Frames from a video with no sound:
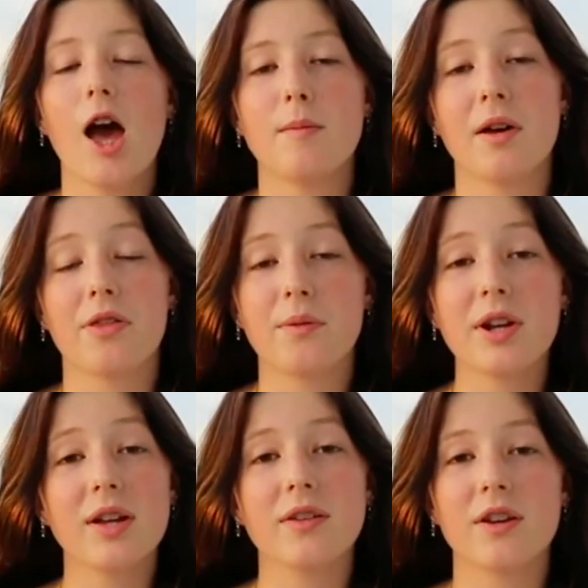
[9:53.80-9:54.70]
About
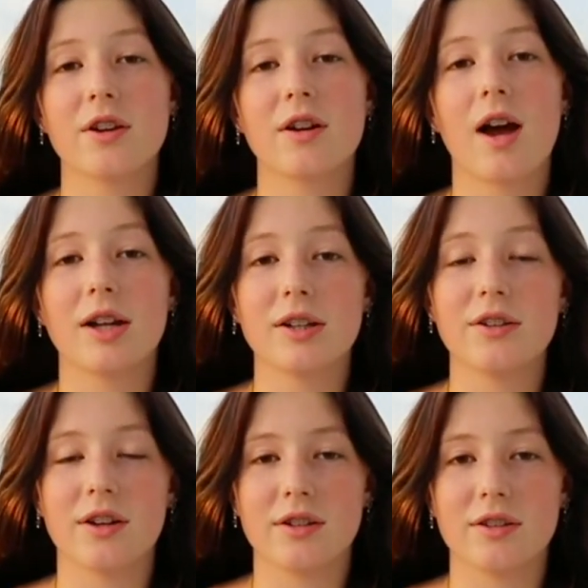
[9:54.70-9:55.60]
three days later, I
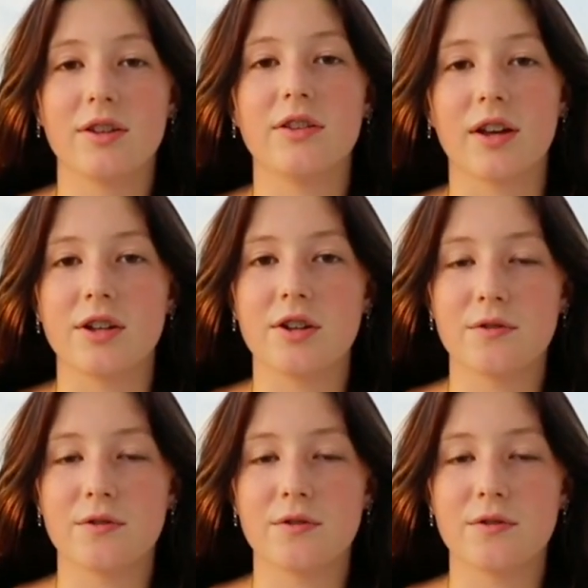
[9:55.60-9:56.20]
conducted the second